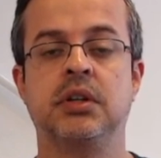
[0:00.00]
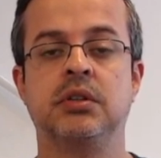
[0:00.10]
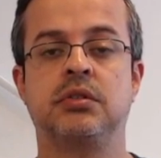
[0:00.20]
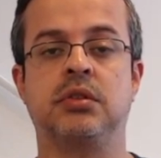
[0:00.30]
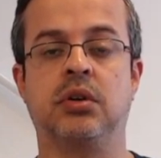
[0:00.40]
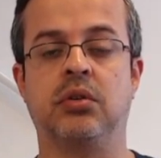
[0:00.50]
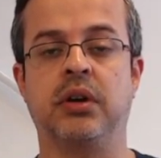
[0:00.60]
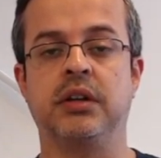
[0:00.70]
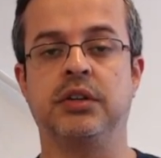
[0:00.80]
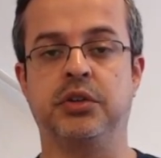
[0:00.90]

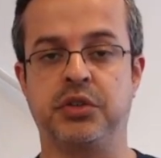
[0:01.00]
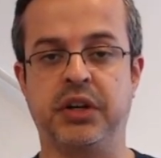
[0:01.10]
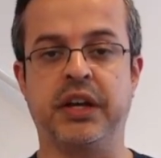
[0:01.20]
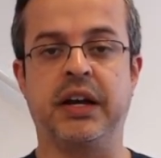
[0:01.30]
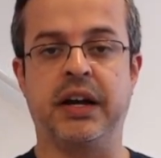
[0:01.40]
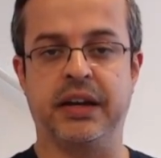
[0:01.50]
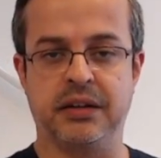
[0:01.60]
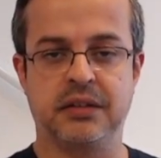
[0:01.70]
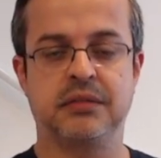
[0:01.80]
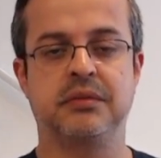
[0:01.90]
So usually I
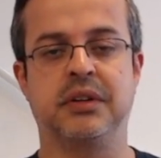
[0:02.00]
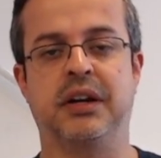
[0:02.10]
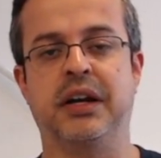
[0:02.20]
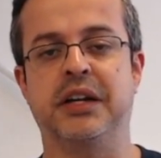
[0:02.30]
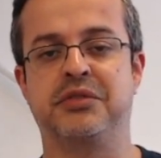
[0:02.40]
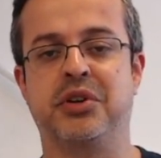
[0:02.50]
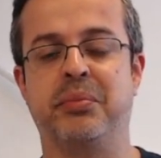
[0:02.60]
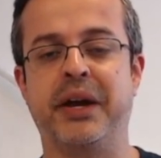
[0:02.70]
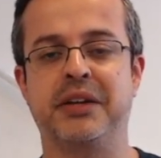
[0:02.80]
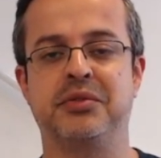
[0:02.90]
answer
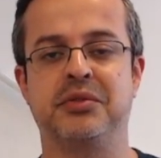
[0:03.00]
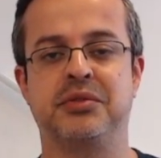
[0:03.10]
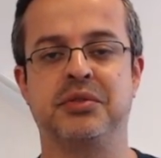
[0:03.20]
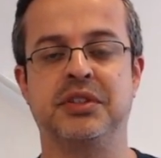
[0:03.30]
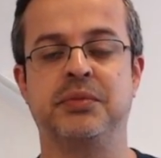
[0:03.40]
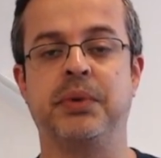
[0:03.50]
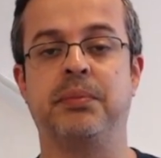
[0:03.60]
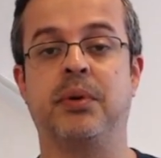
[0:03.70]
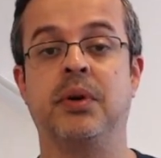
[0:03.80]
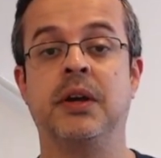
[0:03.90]
back to these people,